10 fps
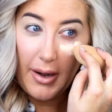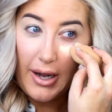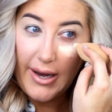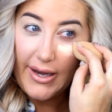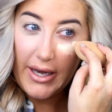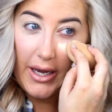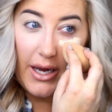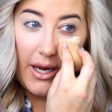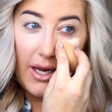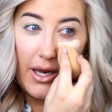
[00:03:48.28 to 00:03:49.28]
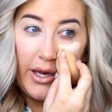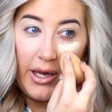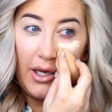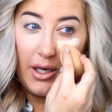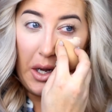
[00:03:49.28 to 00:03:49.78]
Blend it
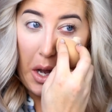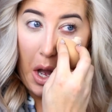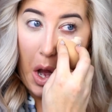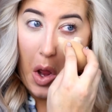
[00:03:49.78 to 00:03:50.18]
in.